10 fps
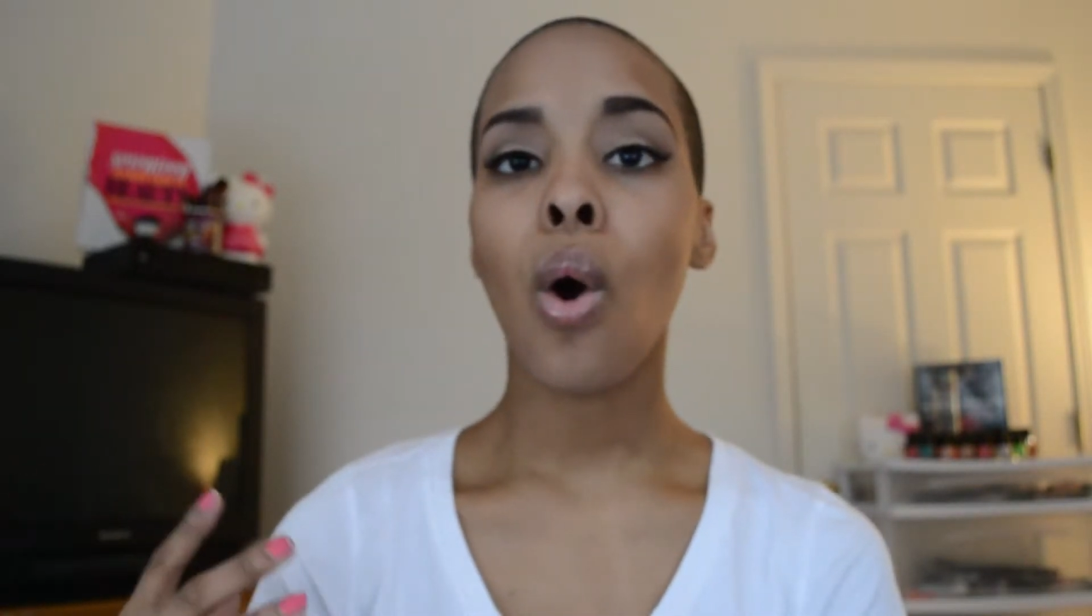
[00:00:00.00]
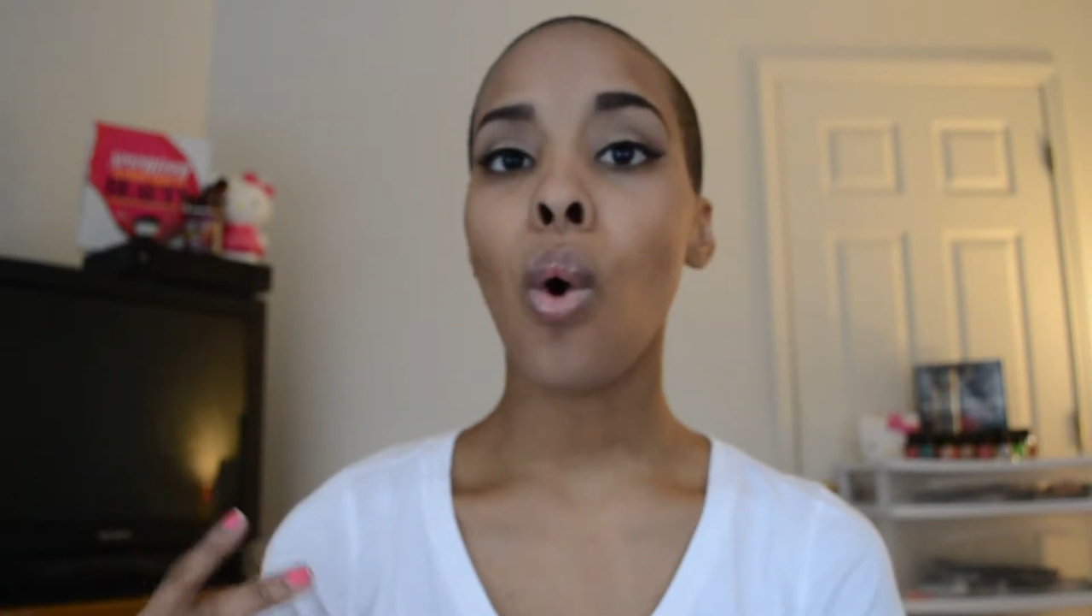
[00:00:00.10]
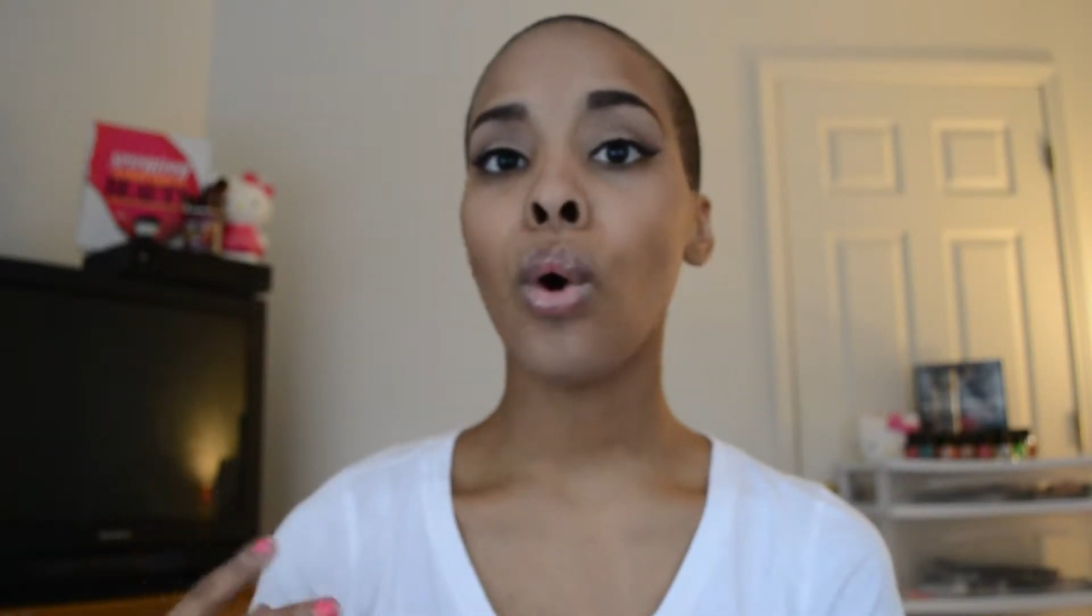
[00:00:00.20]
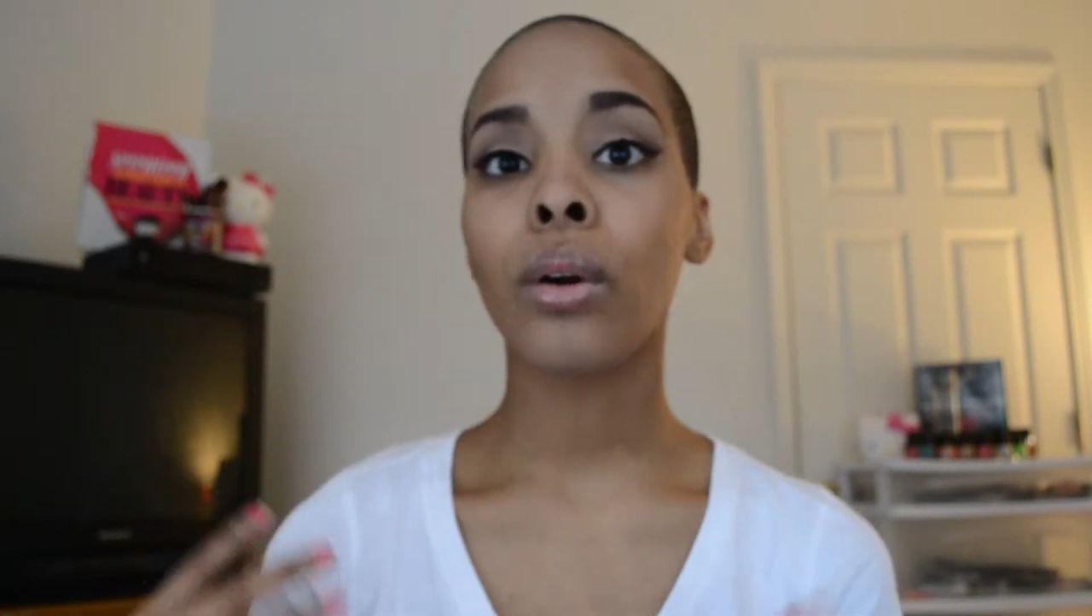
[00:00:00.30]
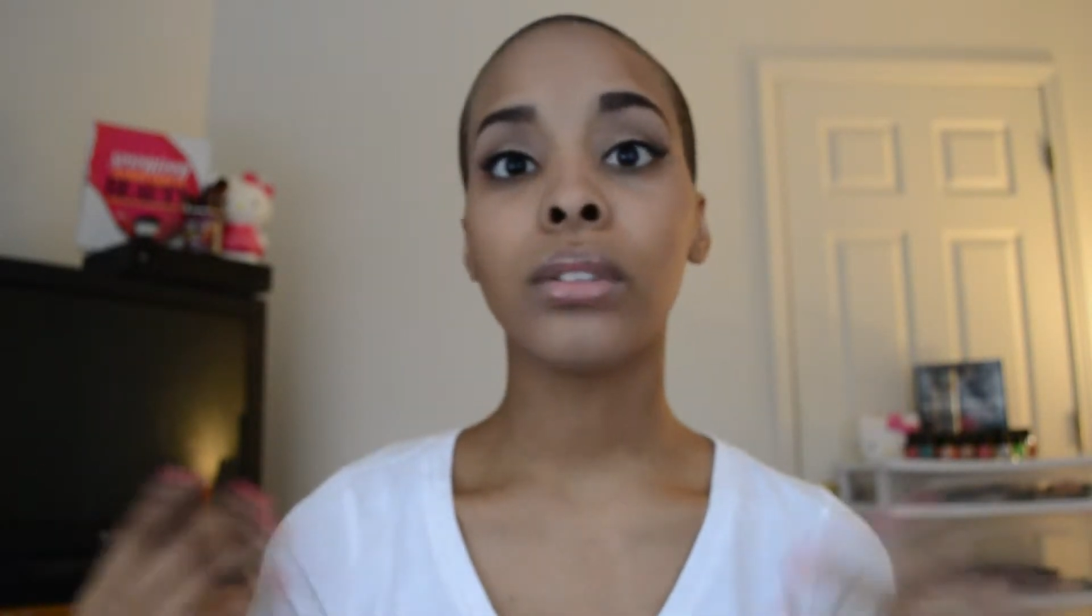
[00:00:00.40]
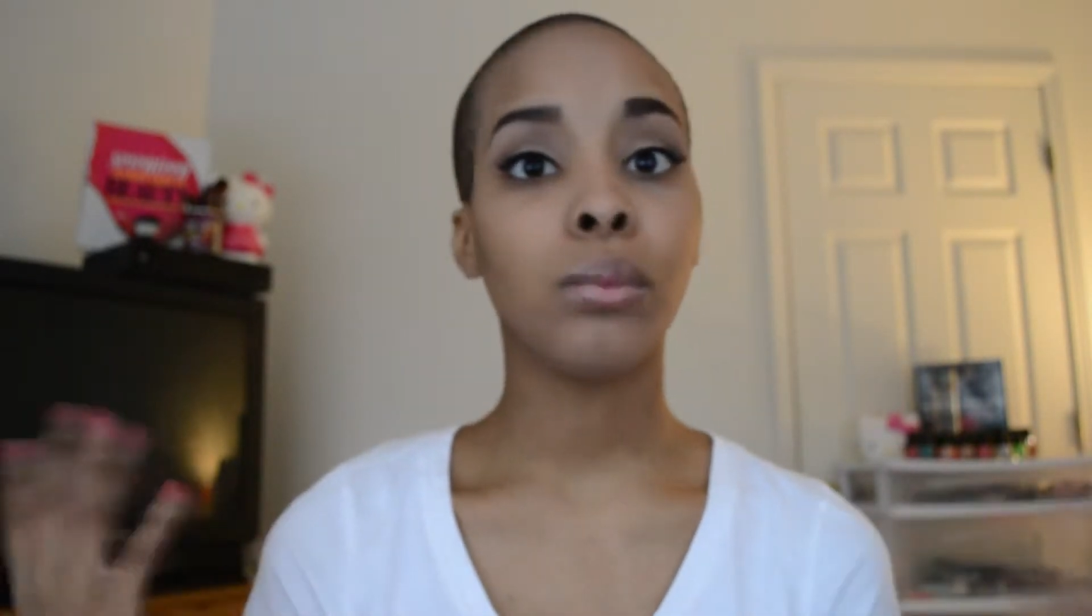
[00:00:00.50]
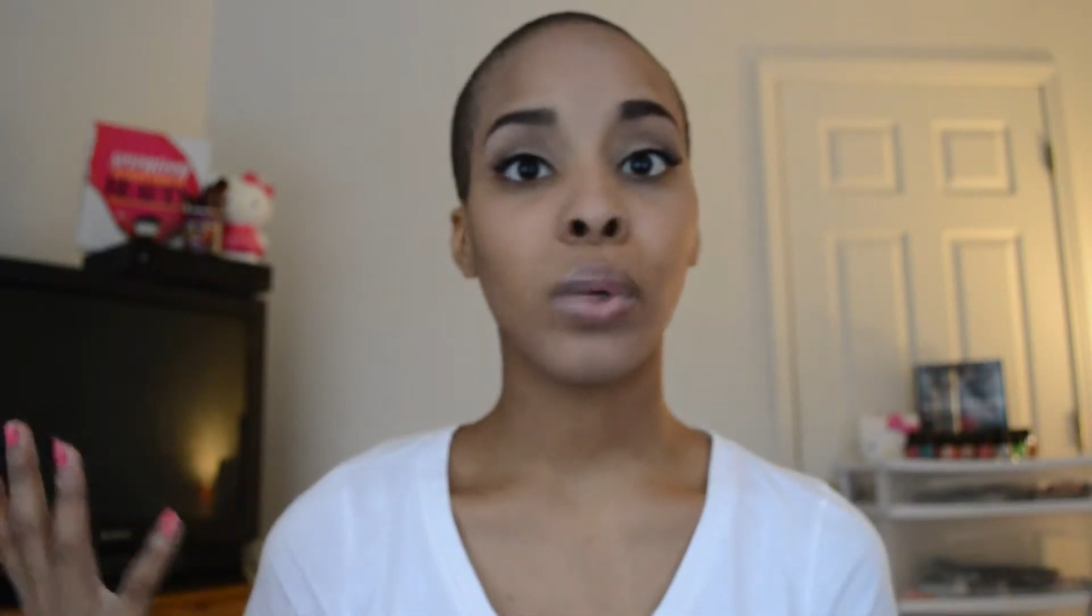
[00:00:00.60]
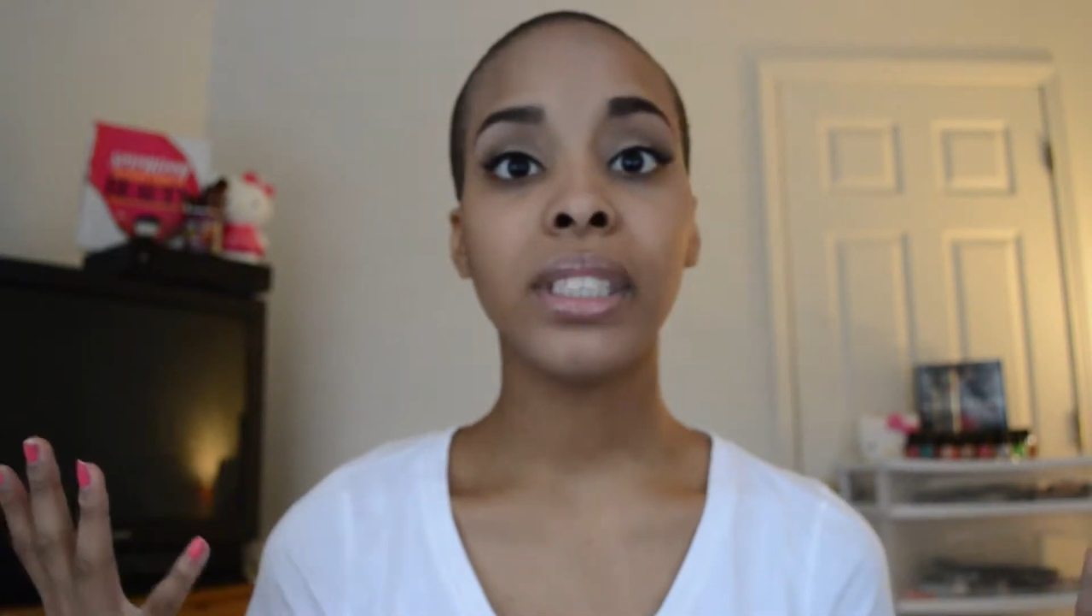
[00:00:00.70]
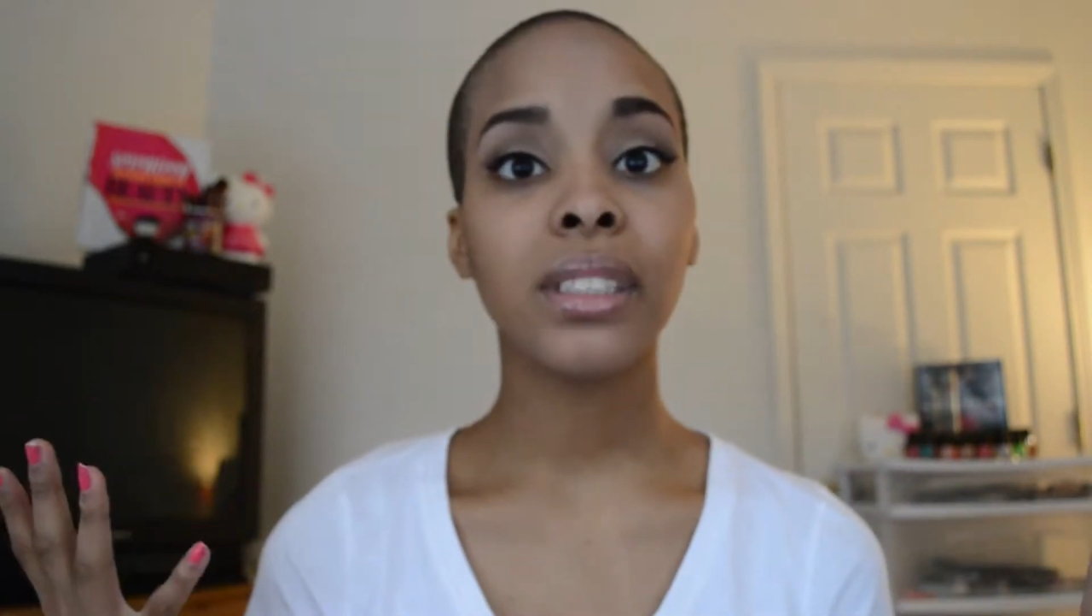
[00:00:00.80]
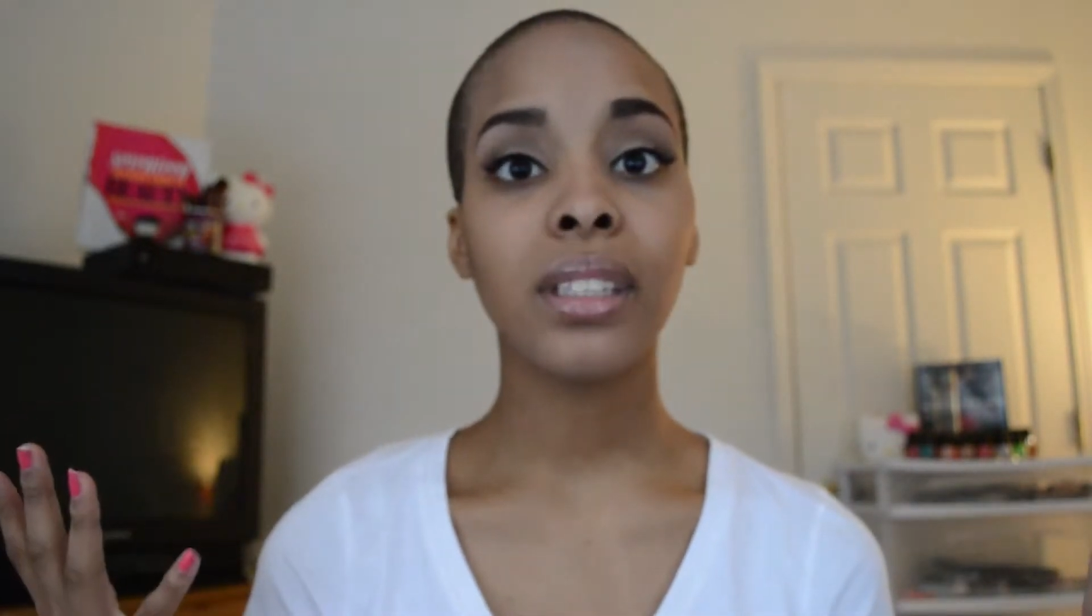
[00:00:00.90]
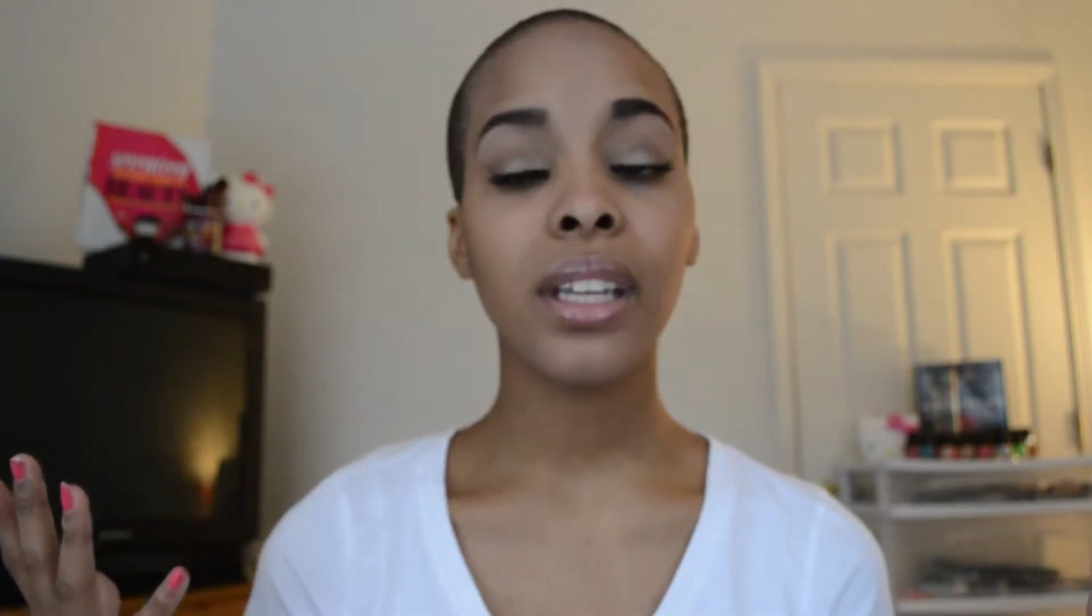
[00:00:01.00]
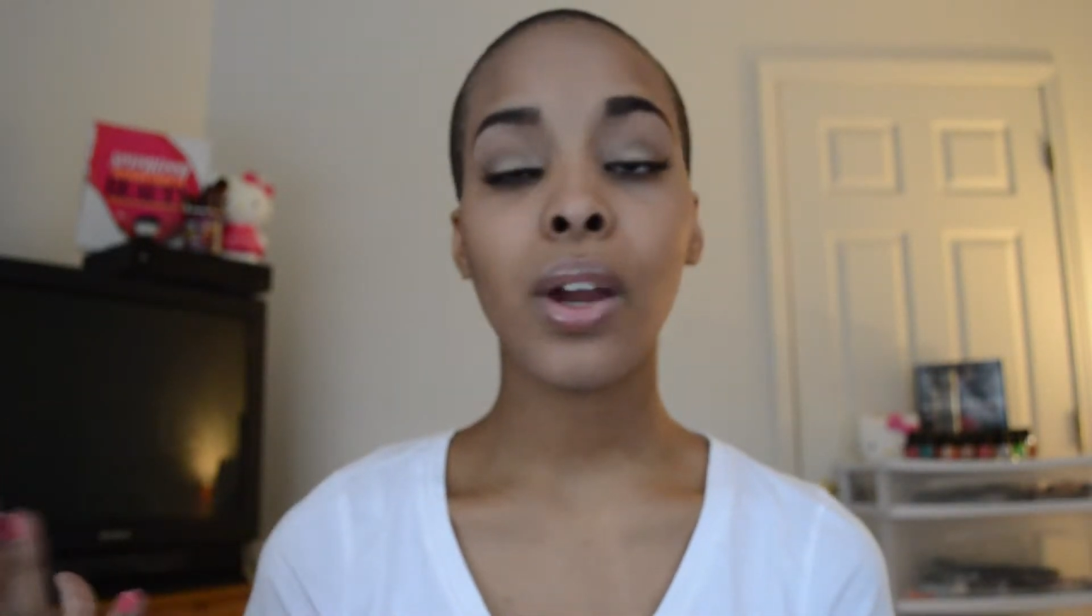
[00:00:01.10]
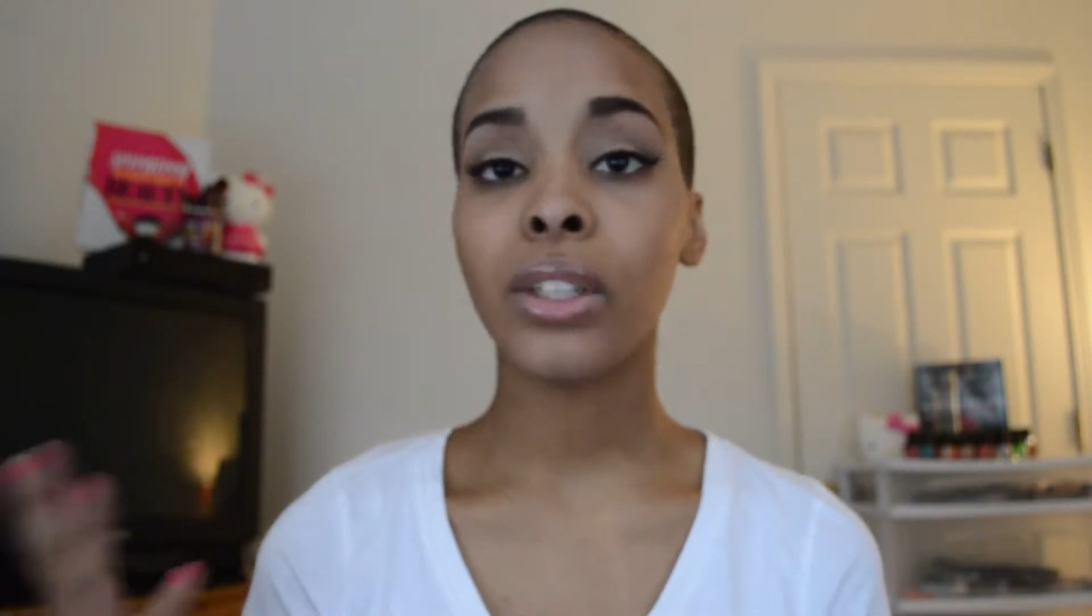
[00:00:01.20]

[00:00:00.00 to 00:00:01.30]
or recently,